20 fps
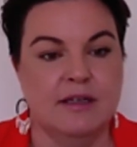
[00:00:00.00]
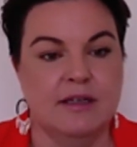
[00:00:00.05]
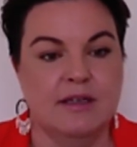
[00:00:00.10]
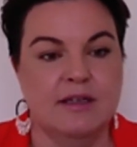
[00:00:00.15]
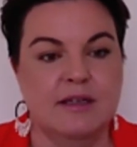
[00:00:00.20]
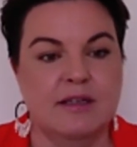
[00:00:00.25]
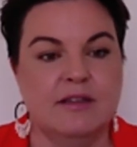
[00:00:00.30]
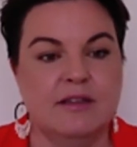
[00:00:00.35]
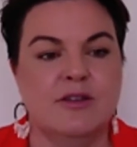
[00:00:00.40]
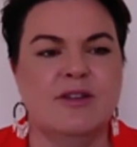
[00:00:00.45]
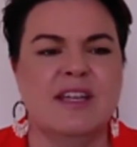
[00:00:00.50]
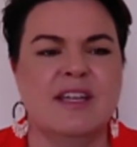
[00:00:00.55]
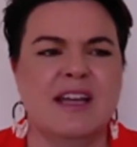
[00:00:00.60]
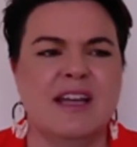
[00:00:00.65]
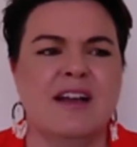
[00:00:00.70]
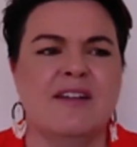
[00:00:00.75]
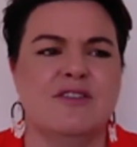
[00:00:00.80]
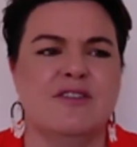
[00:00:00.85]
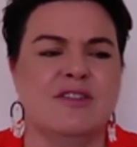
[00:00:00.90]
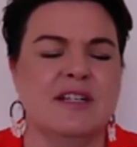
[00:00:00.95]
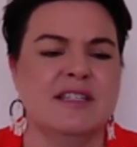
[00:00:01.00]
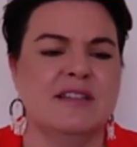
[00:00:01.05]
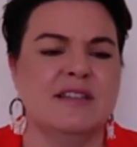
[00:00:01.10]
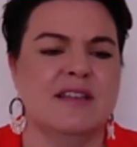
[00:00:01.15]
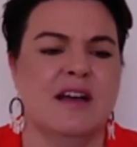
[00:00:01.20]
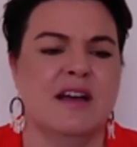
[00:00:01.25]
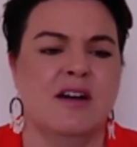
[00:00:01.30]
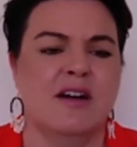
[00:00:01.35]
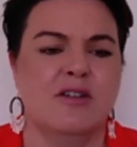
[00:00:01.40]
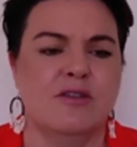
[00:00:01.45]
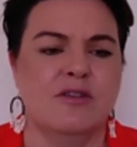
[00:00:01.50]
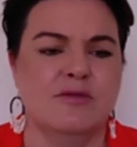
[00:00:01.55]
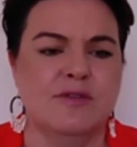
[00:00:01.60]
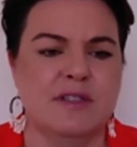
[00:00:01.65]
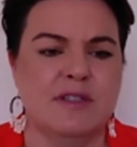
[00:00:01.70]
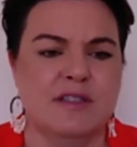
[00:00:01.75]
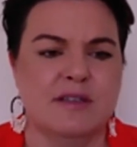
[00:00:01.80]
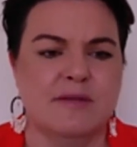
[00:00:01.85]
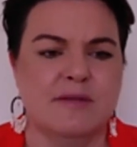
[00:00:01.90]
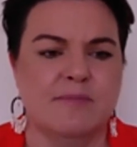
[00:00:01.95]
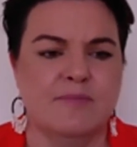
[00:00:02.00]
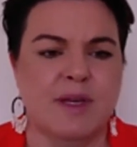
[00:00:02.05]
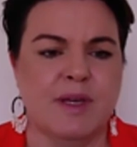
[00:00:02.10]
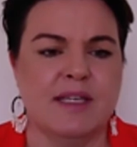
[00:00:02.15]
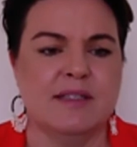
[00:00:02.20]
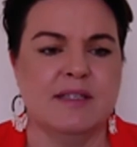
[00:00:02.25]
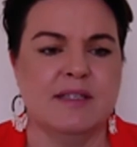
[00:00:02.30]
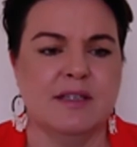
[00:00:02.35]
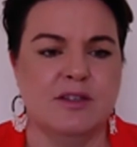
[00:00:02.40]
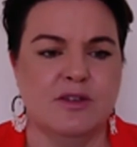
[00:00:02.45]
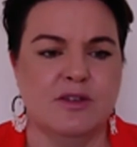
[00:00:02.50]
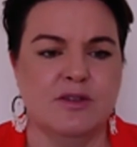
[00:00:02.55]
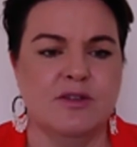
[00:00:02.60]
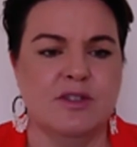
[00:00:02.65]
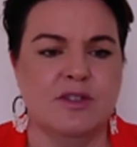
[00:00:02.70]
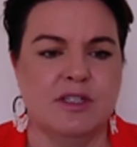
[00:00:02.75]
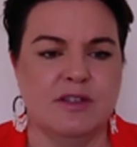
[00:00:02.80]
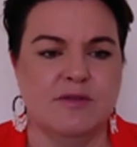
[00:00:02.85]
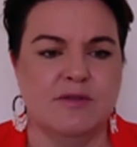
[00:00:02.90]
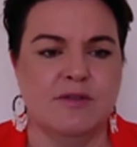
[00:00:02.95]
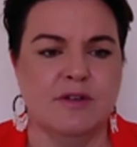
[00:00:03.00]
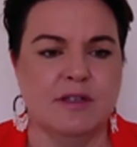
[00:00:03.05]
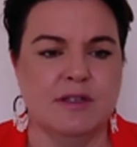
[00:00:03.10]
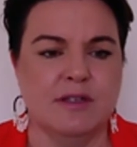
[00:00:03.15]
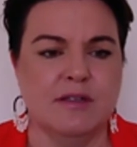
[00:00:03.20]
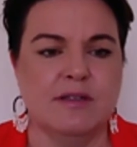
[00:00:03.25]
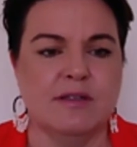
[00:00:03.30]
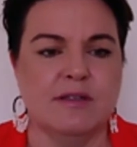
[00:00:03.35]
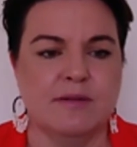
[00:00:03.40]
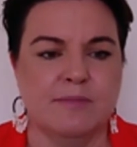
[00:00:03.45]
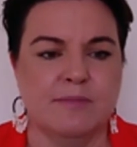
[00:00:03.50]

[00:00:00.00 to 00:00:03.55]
Looking after ourselves makes a huge difference.